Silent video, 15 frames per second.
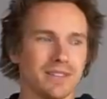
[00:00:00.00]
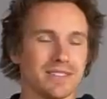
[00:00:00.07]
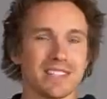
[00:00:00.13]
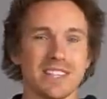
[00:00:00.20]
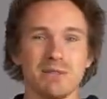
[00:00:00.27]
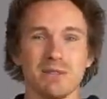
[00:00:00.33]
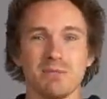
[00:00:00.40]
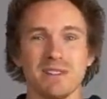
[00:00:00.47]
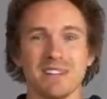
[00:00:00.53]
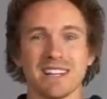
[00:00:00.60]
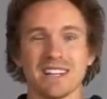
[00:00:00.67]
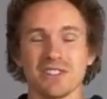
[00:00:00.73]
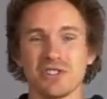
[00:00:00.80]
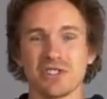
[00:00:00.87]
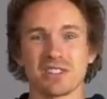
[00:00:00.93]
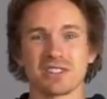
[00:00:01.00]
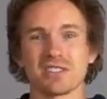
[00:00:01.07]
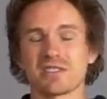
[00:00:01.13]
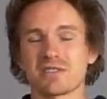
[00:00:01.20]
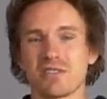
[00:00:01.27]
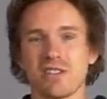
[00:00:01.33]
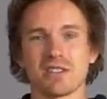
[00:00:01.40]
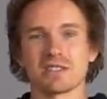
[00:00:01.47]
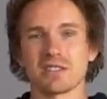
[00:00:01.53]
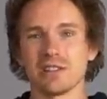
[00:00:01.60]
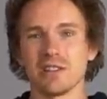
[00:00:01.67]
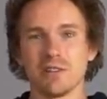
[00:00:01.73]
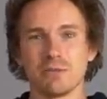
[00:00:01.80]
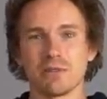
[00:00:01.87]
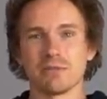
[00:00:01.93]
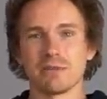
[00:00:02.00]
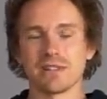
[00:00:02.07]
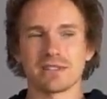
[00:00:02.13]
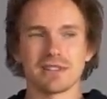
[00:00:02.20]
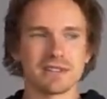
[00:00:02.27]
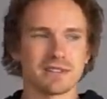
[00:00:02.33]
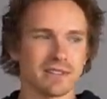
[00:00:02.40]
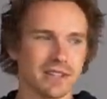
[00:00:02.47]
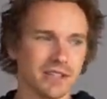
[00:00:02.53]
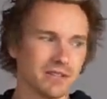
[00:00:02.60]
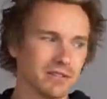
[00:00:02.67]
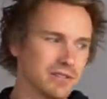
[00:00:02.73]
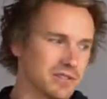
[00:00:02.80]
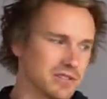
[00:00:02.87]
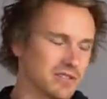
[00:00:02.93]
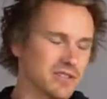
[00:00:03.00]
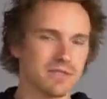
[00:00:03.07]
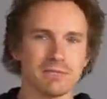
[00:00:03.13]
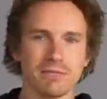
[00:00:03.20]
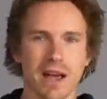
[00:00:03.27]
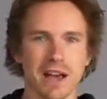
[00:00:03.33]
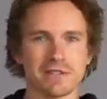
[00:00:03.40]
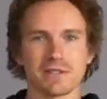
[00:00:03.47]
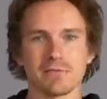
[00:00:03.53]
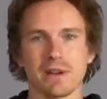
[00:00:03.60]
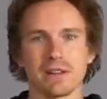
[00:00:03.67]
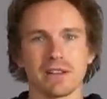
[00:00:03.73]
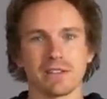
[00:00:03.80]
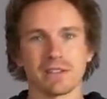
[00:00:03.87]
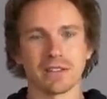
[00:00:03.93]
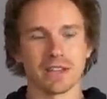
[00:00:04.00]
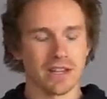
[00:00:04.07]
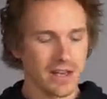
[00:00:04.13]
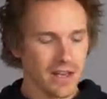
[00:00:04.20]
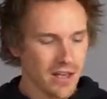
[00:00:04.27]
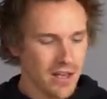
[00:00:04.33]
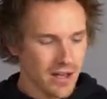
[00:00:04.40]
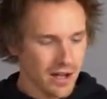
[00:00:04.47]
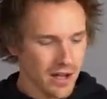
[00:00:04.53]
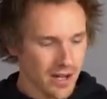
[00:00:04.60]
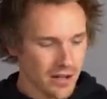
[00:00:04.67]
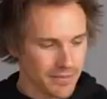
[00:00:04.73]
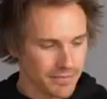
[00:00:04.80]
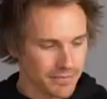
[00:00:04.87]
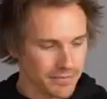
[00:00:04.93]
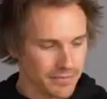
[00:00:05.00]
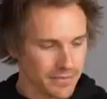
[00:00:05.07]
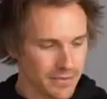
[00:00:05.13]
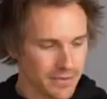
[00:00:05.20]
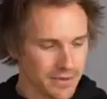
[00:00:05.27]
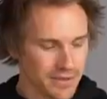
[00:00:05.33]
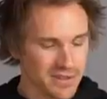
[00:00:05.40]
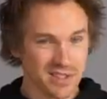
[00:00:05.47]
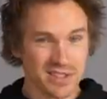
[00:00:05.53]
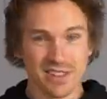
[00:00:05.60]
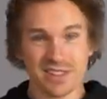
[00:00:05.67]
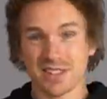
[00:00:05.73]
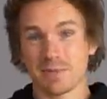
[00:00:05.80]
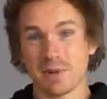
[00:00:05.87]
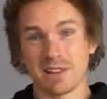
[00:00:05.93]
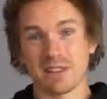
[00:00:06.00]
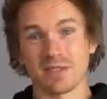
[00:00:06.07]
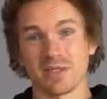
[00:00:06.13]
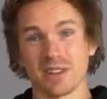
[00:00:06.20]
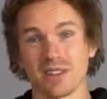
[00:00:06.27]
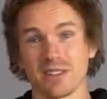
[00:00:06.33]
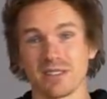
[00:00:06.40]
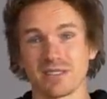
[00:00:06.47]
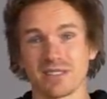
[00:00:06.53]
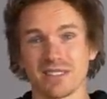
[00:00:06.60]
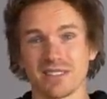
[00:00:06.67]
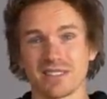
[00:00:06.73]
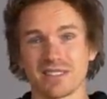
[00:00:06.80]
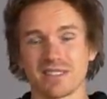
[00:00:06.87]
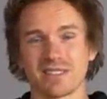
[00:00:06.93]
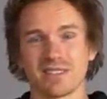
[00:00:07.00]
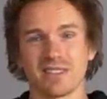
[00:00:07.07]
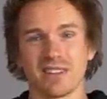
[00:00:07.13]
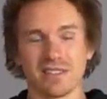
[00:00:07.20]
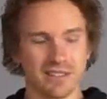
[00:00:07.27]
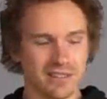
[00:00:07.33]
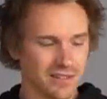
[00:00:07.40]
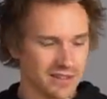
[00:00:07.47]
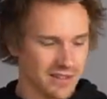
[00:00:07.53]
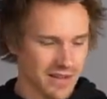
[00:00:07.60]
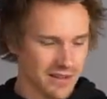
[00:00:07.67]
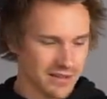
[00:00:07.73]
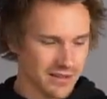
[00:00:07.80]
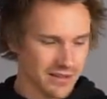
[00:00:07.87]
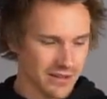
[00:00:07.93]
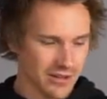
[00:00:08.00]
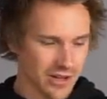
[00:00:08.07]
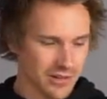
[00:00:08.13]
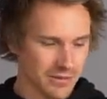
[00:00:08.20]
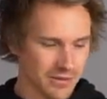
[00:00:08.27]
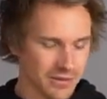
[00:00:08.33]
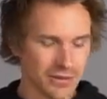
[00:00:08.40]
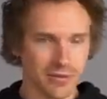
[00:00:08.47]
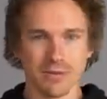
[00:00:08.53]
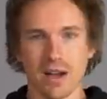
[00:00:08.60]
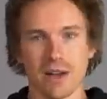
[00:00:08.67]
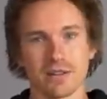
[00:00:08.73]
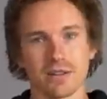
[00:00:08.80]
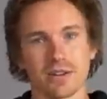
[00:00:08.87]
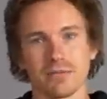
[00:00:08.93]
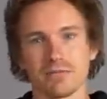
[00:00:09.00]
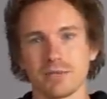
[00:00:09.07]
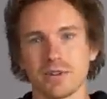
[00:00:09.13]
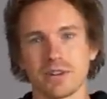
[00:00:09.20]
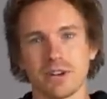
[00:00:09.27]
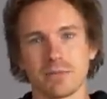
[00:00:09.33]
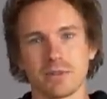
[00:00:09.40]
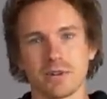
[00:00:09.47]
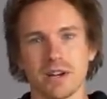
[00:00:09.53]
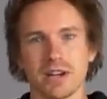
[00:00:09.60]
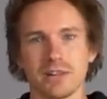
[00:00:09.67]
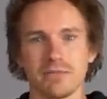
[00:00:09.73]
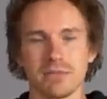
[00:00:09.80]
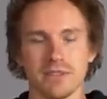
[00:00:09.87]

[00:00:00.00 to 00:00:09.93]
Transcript: they seem to be like just as strong as aluminum in the sense that like you can just smash them endlessly. They're still expensive though. That's another downside to carbon, so I don't know. Good upgrade,